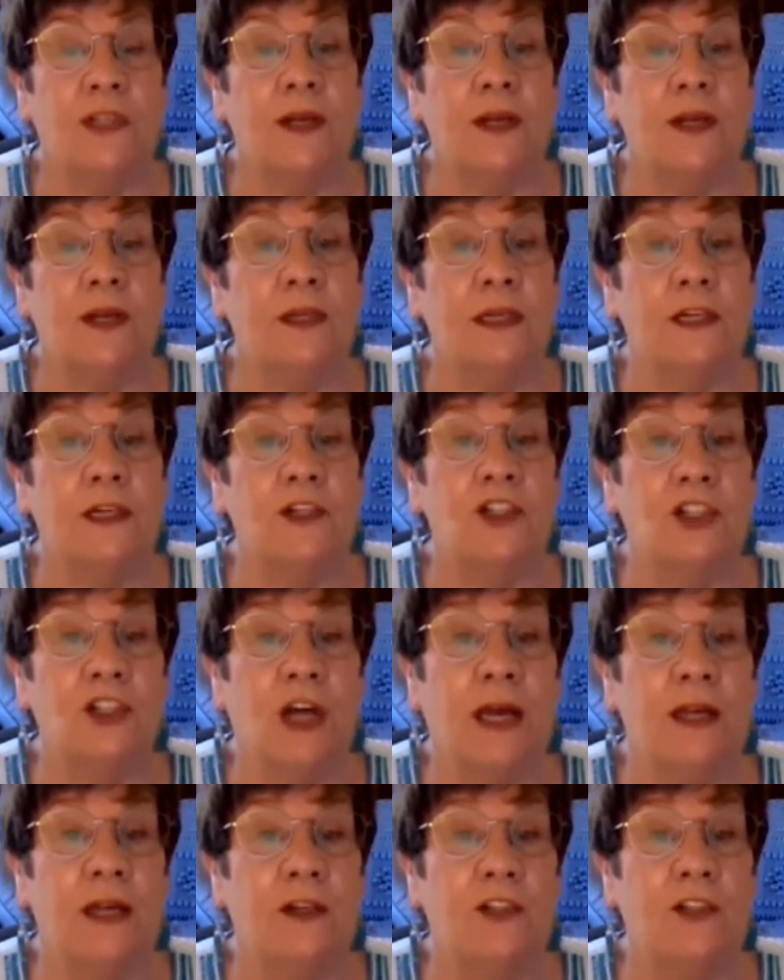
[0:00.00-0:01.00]
"And a little
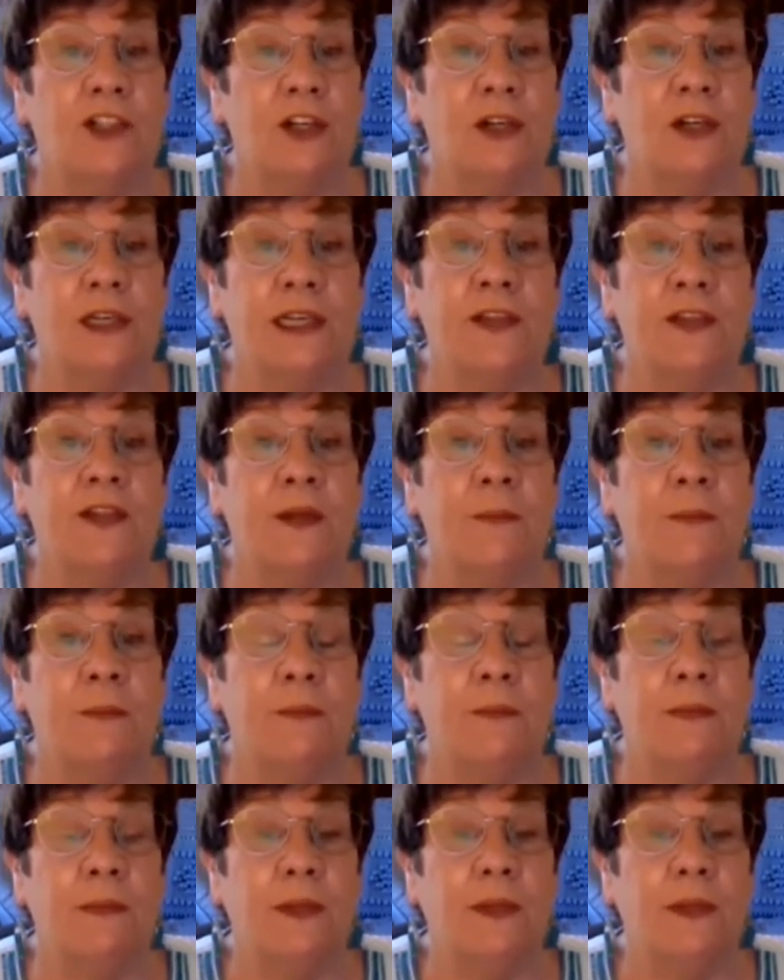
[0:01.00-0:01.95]
child shall lead them."